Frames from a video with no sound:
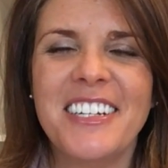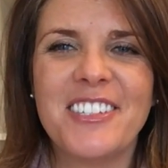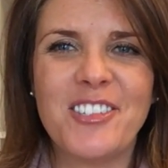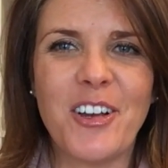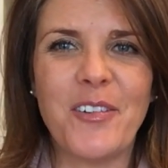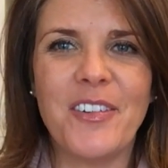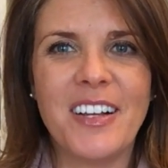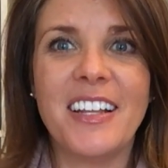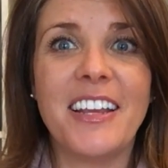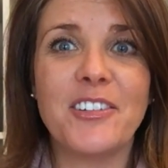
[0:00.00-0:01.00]
So
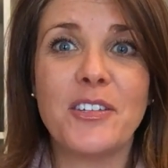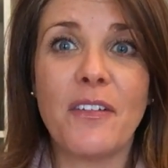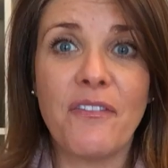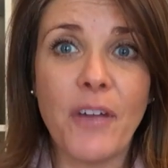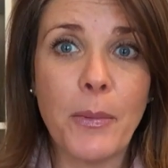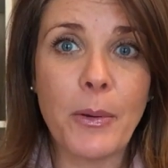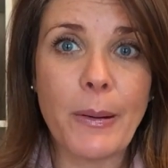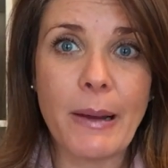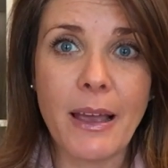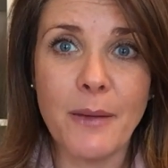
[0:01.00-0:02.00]
here's to
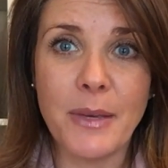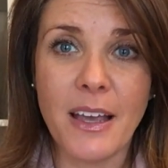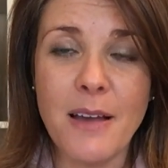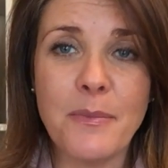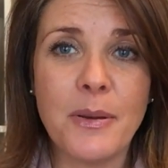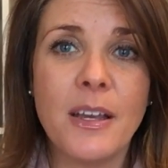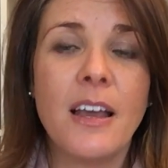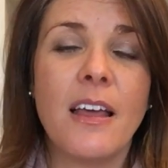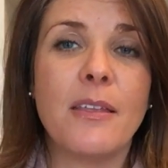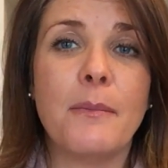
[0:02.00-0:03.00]
February coming up,
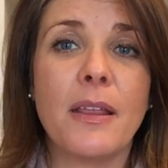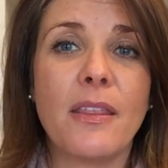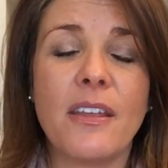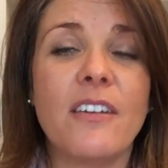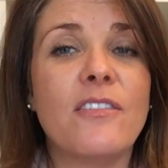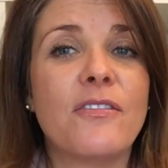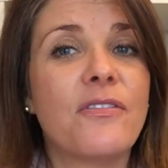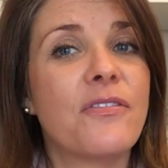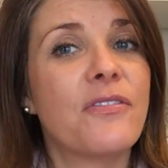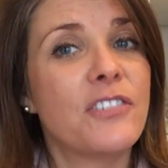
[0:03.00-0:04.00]
the month of
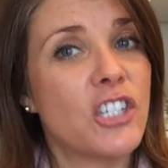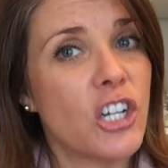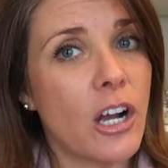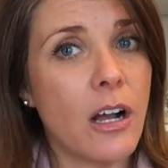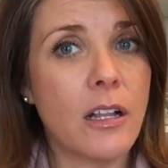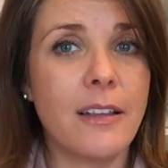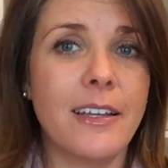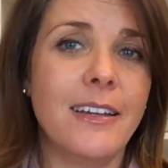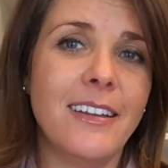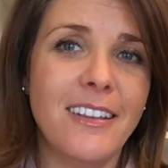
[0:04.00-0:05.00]

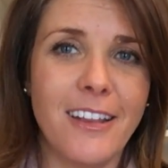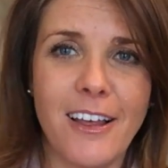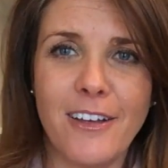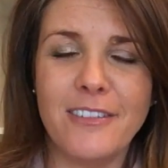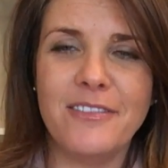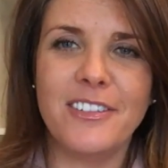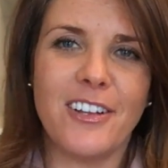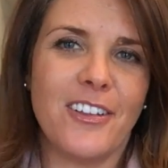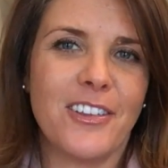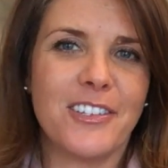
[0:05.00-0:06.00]
chocolate and love and
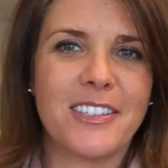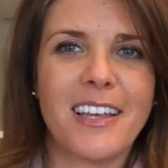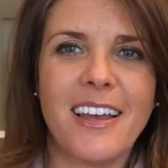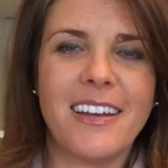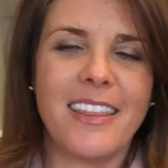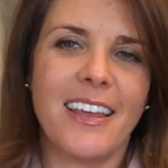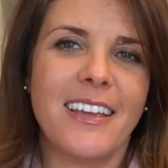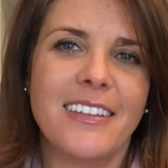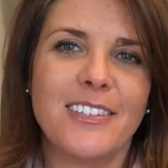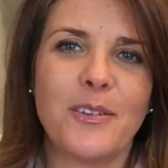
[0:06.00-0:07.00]
all those kind of
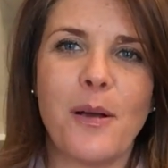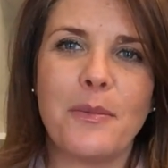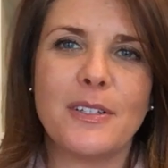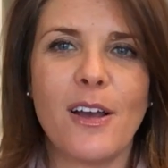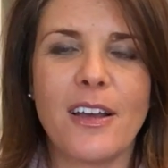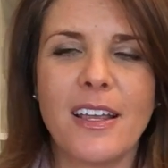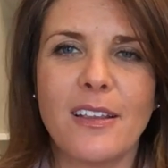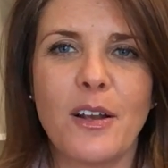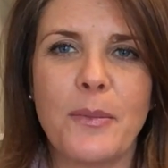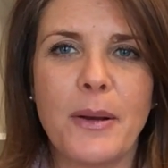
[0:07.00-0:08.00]
things. So I'll be talking a
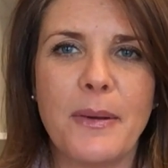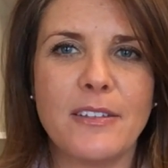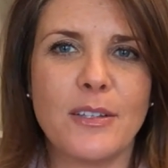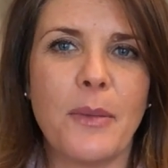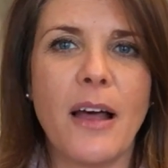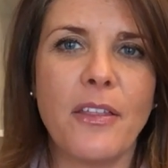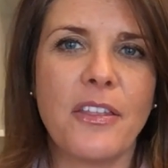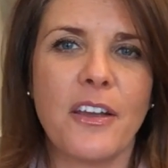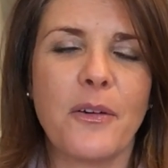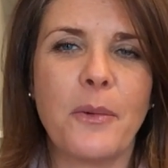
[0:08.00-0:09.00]
little bit about some
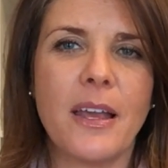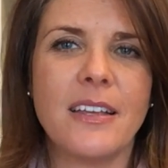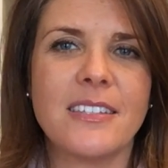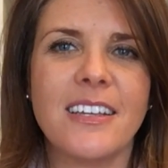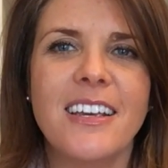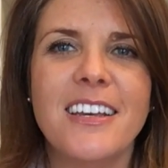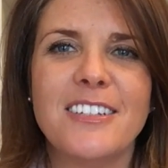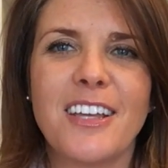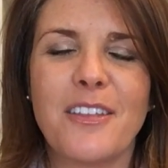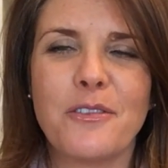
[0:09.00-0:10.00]
healthier ways
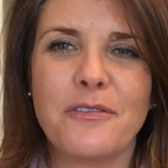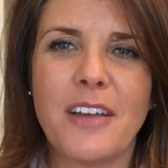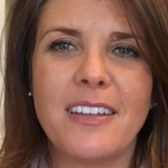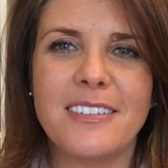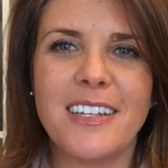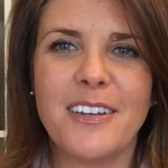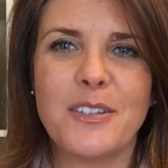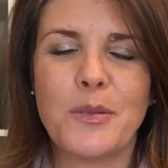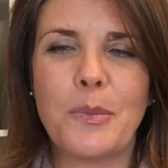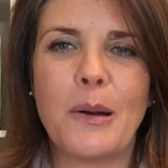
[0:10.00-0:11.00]
to get through
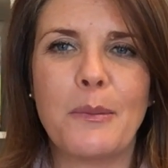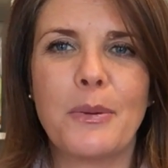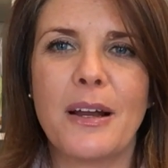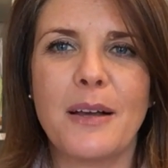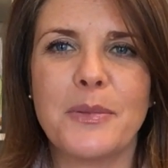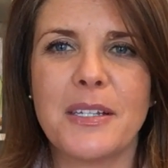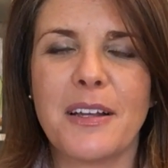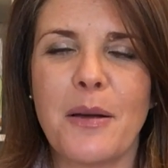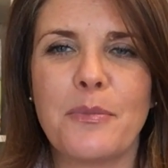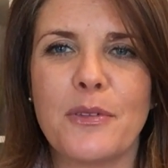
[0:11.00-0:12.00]
Valentine's, perhaps in a
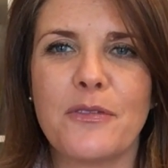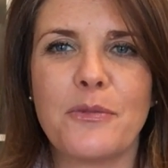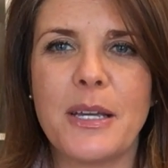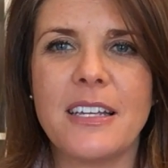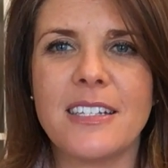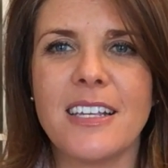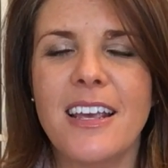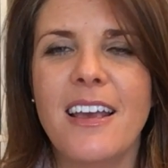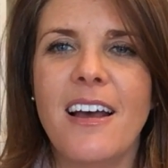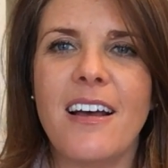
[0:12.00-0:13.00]
couple of weeks,
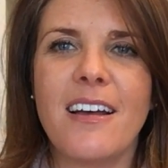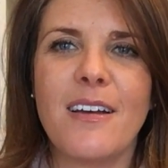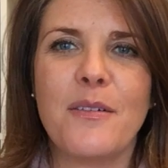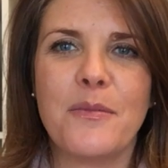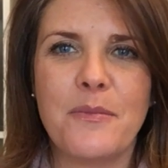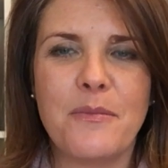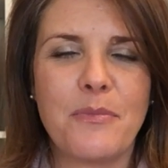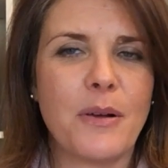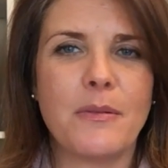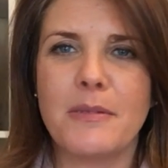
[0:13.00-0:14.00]

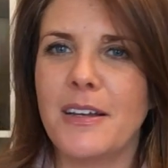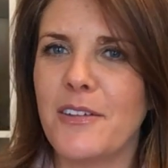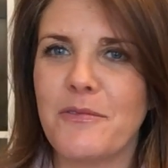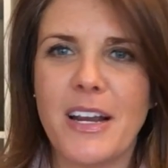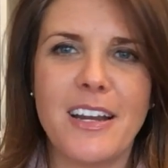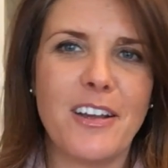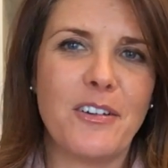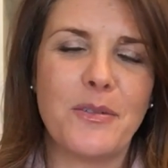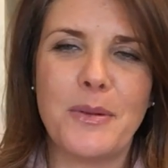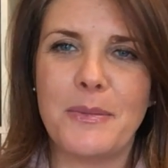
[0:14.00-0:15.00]
probably on
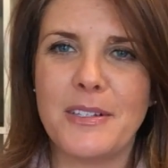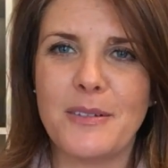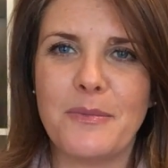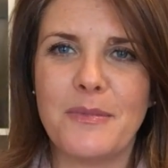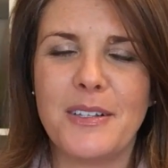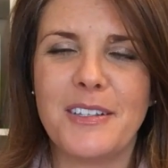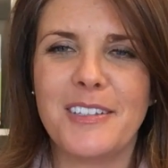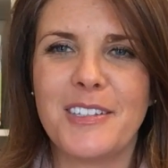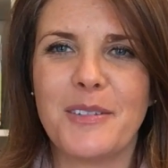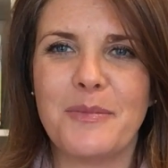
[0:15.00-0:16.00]
radio, maybe some
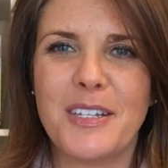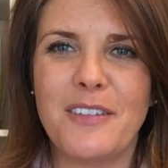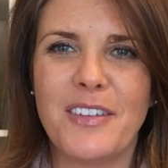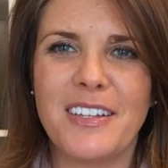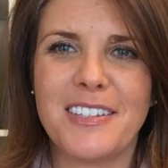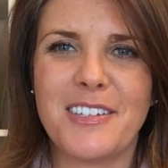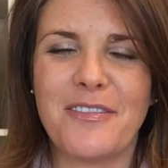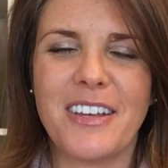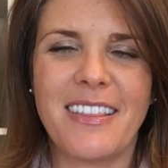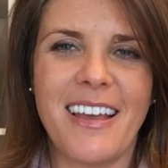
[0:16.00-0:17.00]
TV and stuff
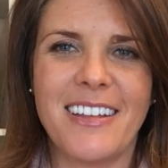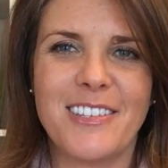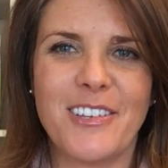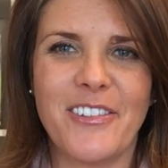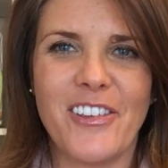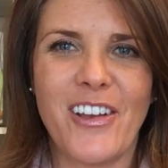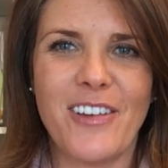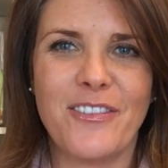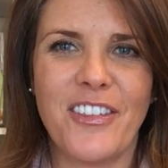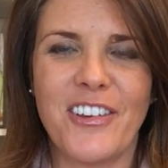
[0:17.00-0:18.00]
like that. So look
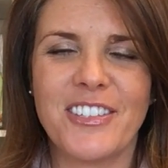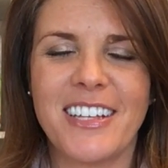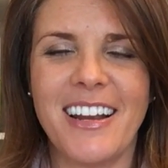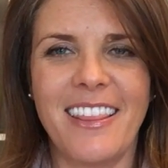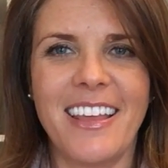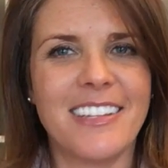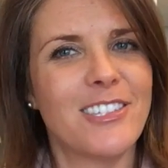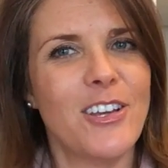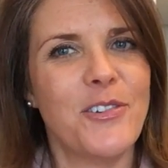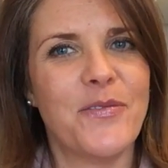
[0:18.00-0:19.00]
out for those kind of things
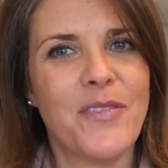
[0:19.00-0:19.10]
too.